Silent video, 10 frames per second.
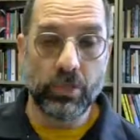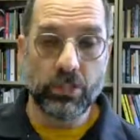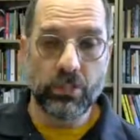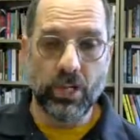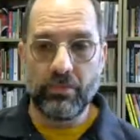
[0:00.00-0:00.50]

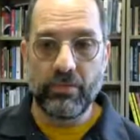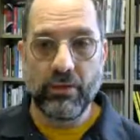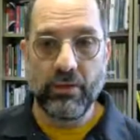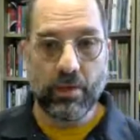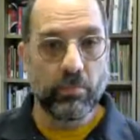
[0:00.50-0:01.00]
which is going to
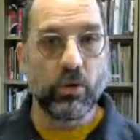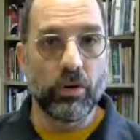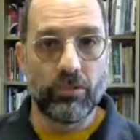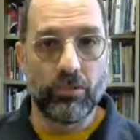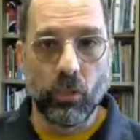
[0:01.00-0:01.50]
be very
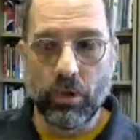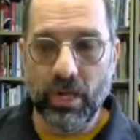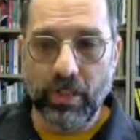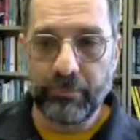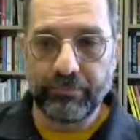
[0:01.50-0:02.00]
important
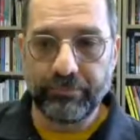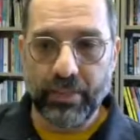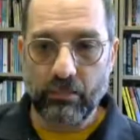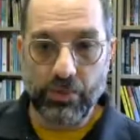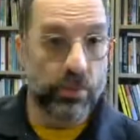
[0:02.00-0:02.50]
for
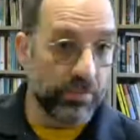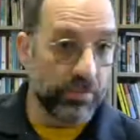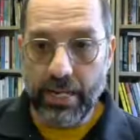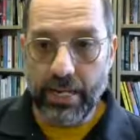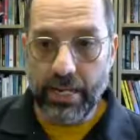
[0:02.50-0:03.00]

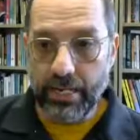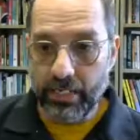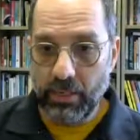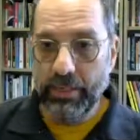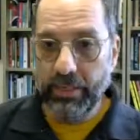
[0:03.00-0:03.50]
those of us in
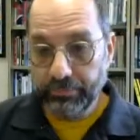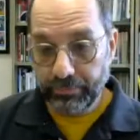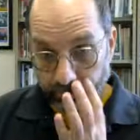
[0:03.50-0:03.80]
academia.